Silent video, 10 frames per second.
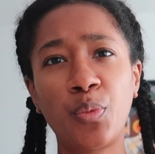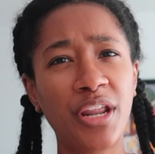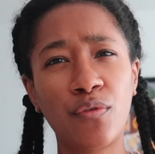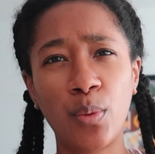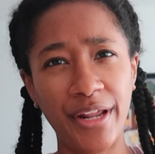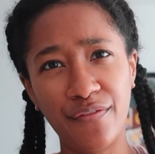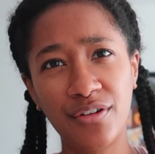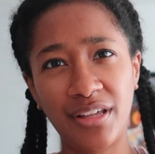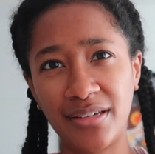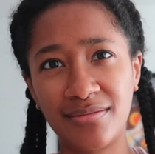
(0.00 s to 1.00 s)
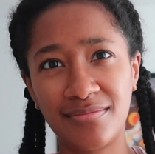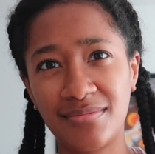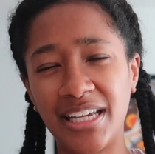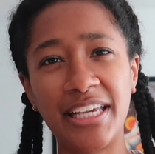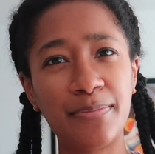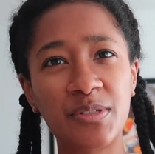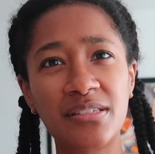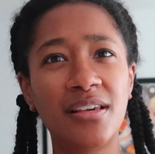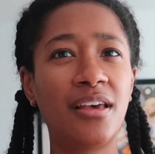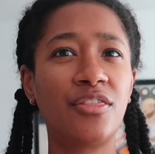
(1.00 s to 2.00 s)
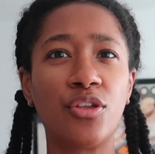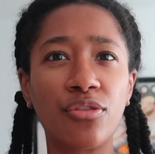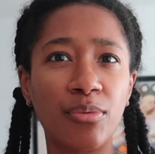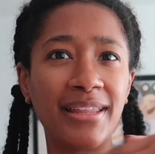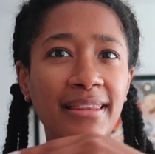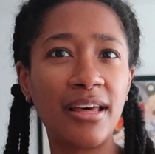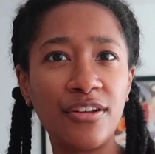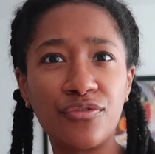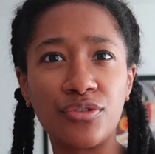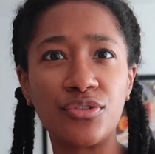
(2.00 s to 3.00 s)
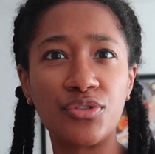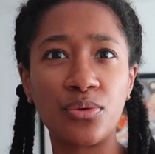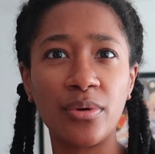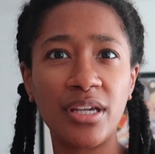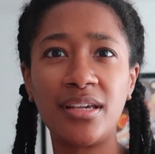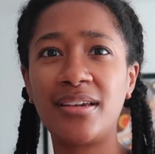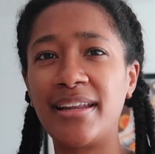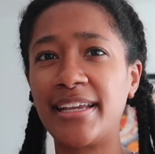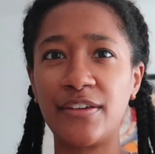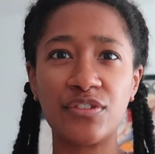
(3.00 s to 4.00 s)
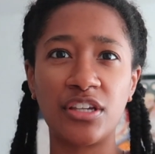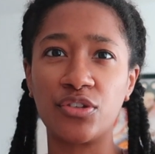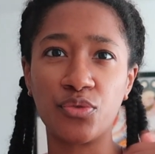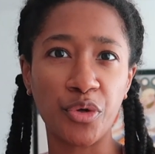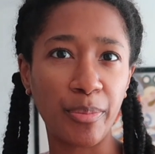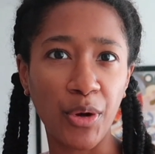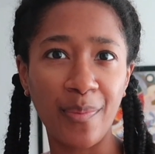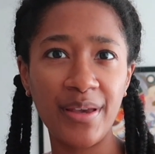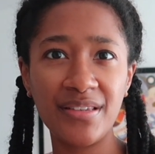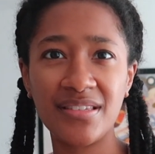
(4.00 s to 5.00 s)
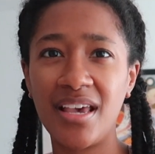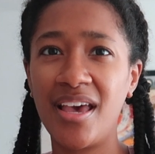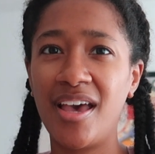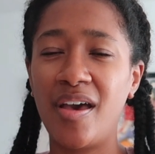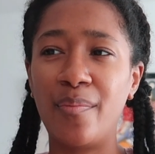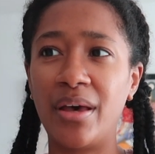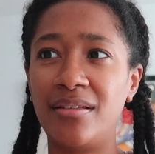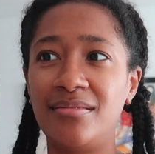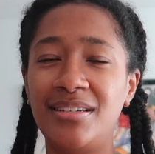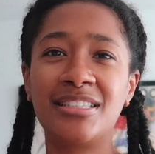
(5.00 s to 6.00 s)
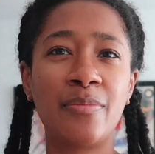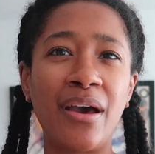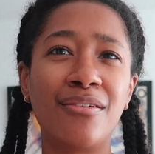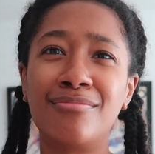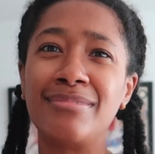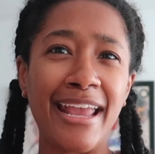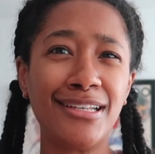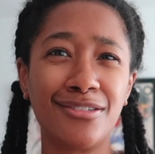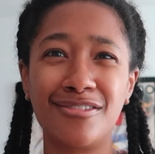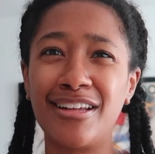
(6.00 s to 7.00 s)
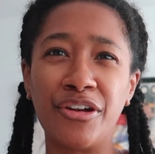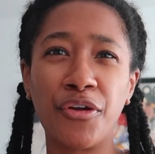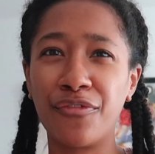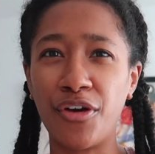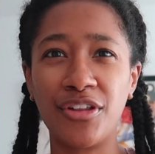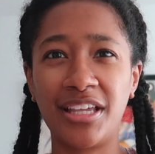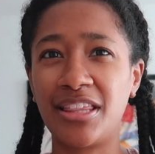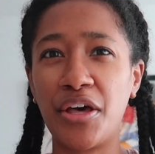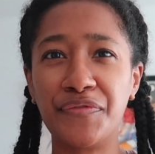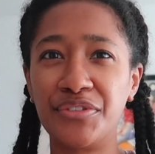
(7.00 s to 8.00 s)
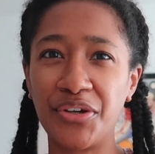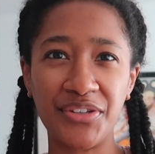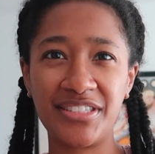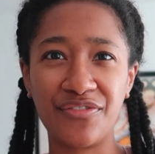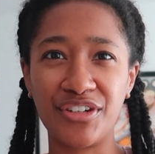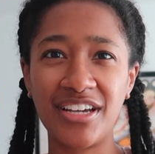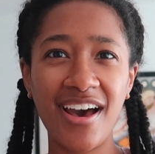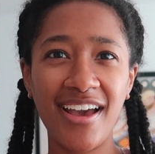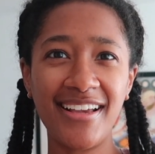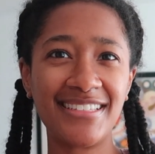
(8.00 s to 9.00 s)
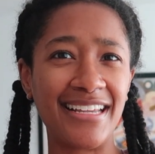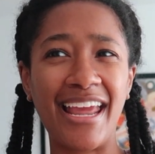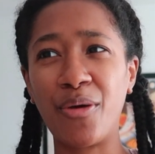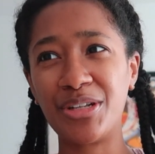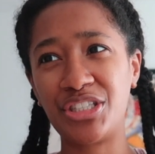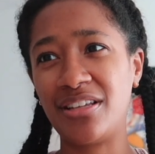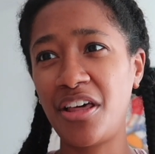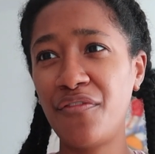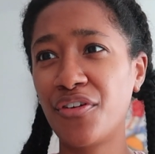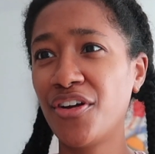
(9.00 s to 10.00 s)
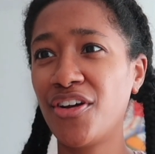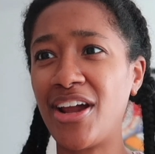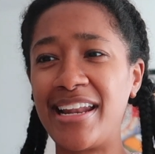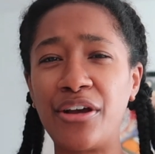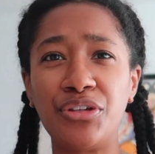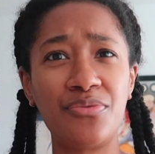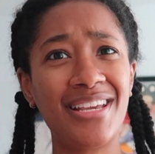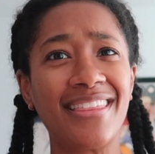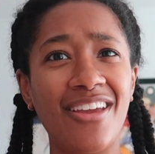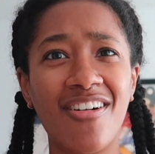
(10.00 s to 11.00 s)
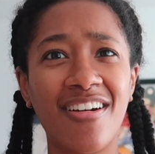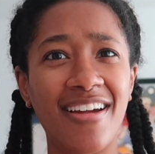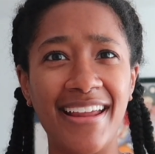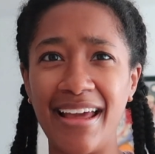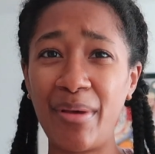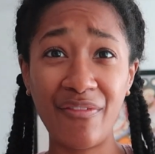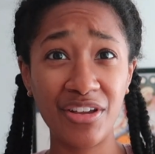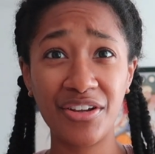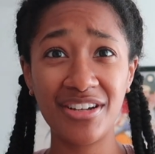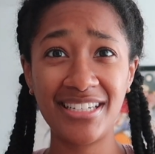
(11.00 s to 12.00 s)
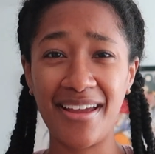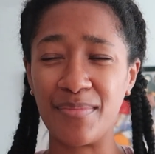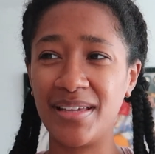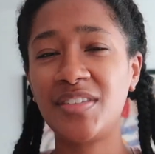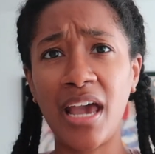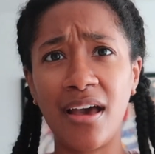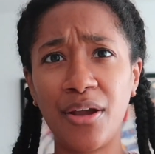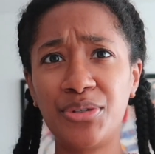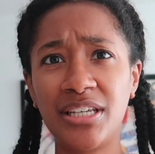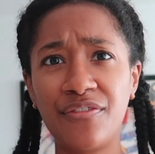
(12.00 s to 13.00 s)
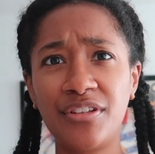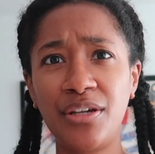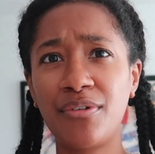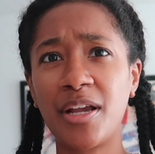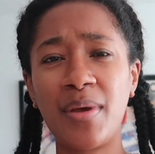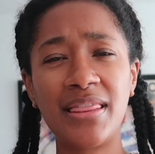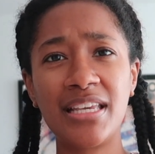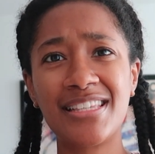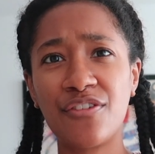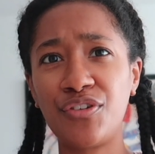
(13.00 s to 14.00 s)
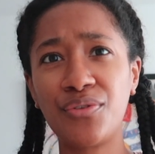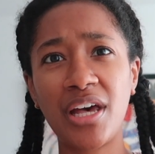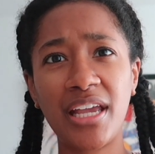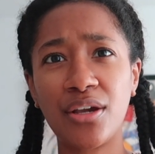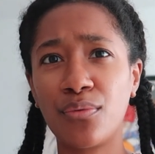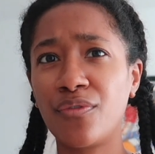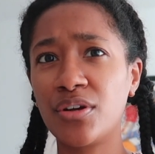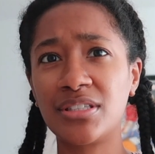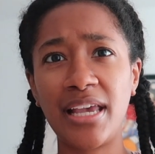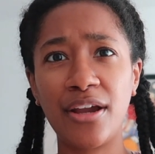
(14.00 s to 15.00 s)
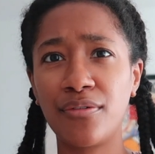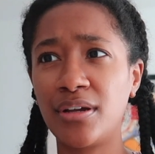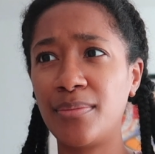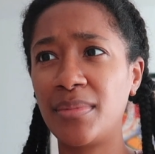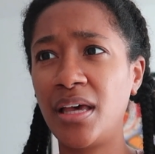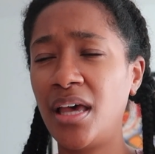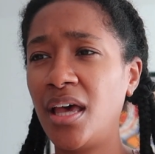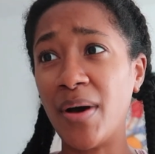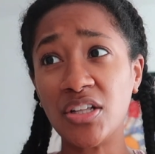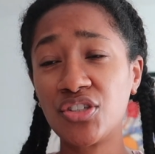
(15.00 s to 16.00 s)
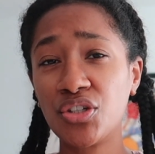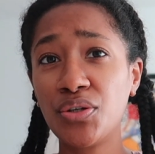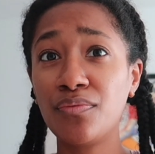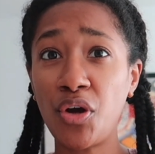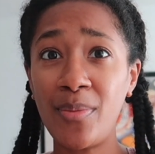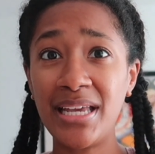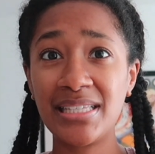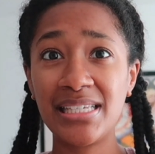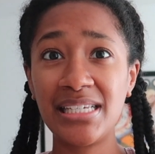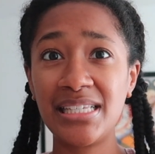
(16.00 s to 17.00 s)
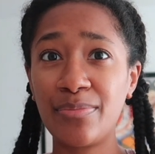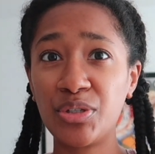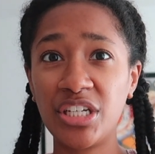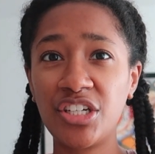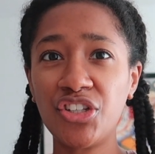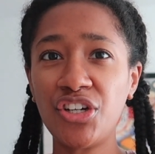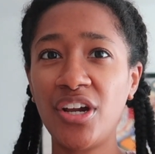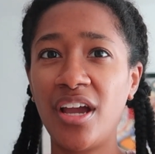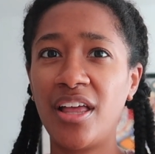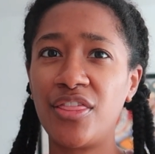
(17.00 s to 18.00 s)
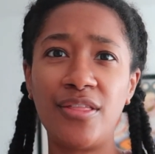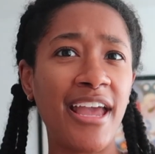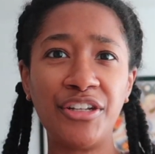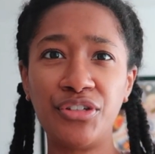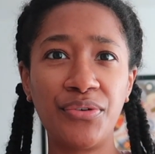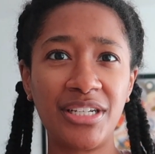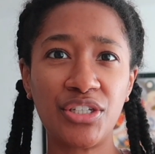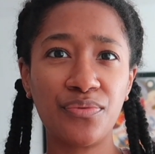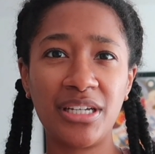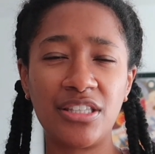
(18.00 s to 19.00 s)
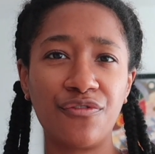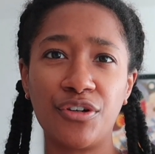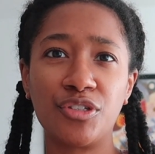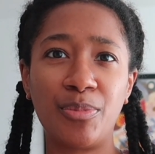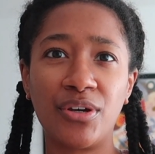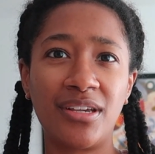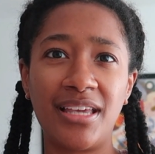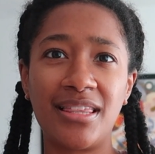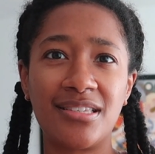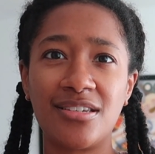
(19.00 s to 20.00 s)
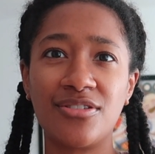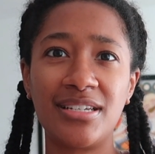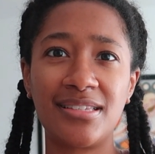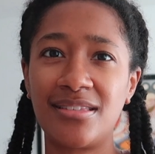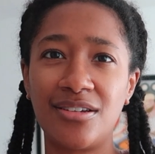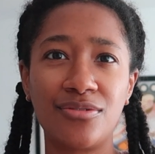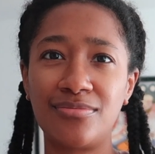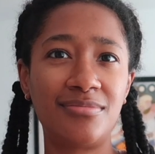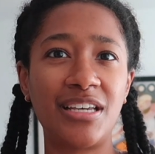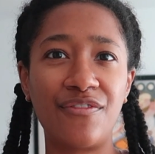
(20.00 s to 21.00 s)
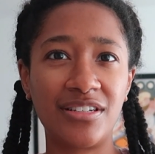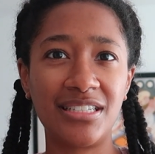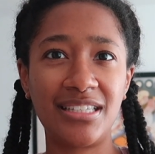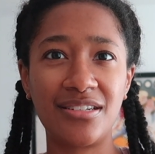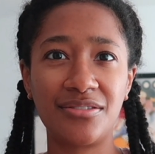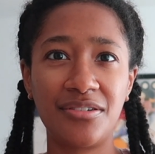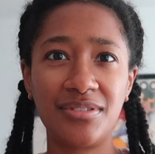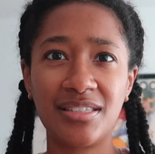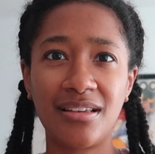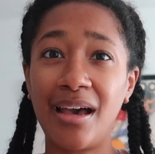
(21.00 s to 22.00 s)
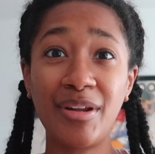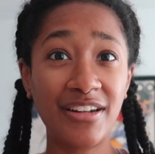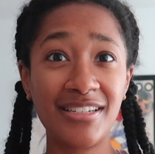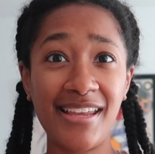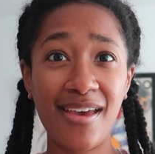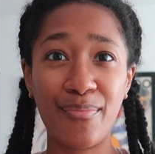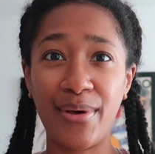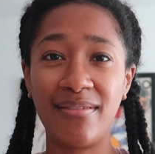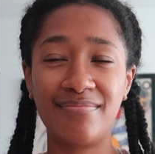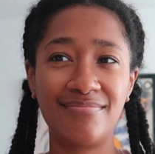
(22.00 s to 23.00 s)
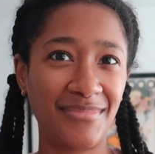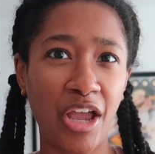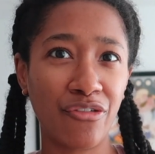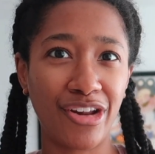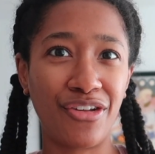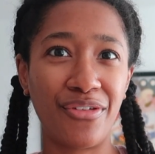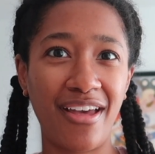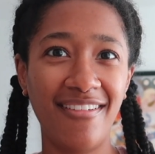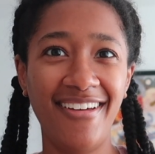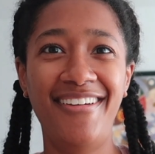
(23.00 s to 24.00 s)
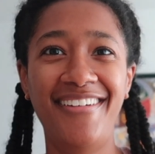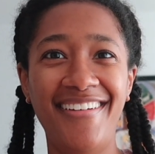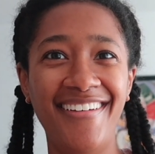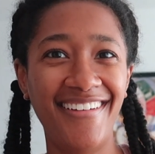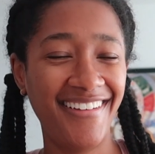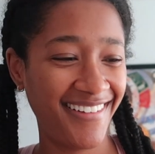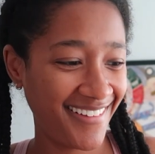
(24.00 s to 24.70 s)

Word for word: whatever, whatever. Like it keeps the thread line for the story and it gives like the story purpose. But it's about Hazel and her falling in love with all these different guys and how much they love her and how unique they are. And I'm having a great time. Yeah, I would definitely recommend this if you like reverse harem monster romances in particular. And you don't need to read the first book in this series. They're definitely standalones. I'm not done yet, but I already know that.